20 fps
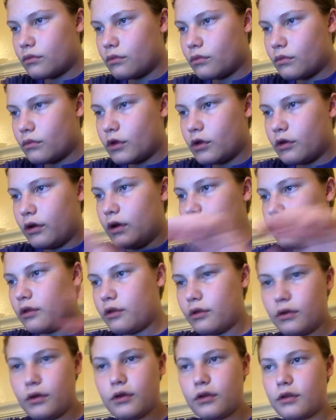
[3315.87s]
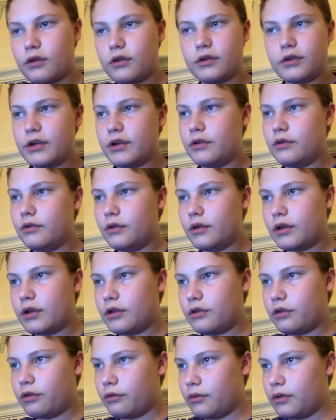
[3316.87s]
Alright, so let's continue looking
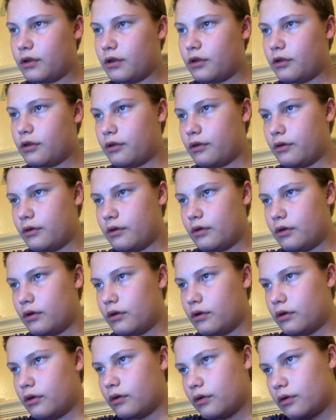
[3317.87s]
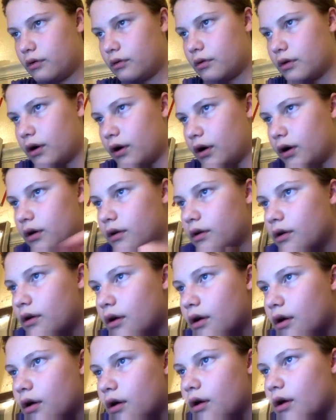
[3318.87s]
through this. Oh god.
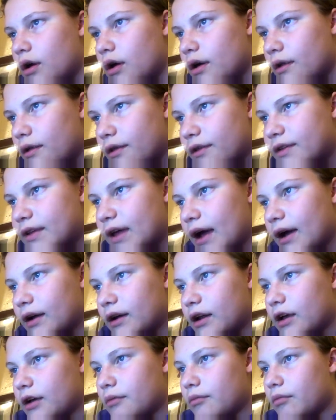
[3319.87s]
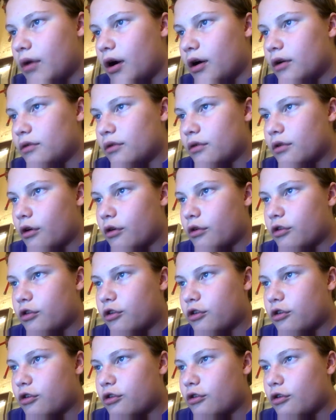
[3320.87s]
The Technic models are
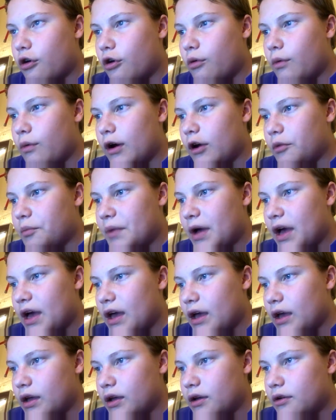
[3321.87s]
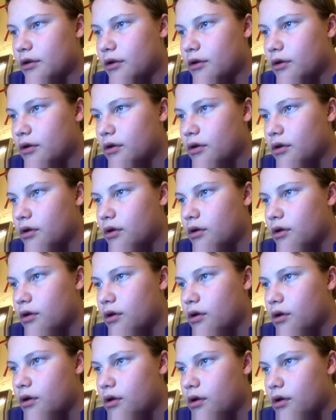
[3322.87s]
so well made.
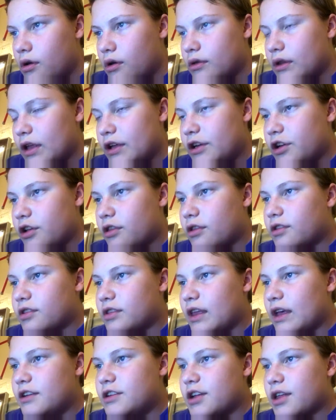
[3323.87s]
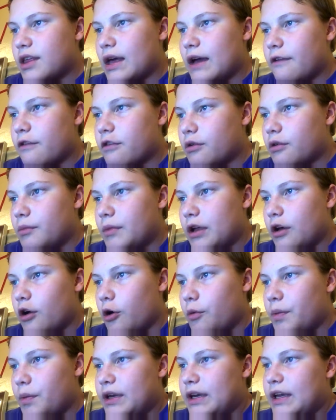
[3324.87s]
They just have so many
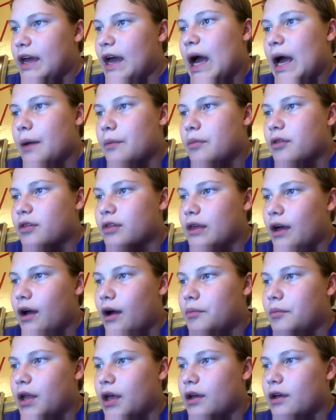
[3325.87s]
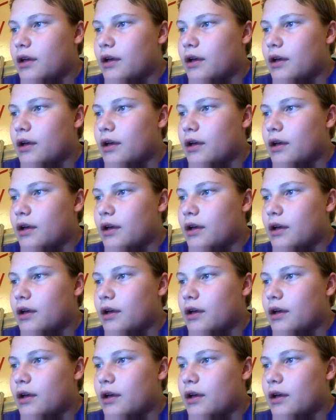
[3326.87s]
open gaps that I'm like,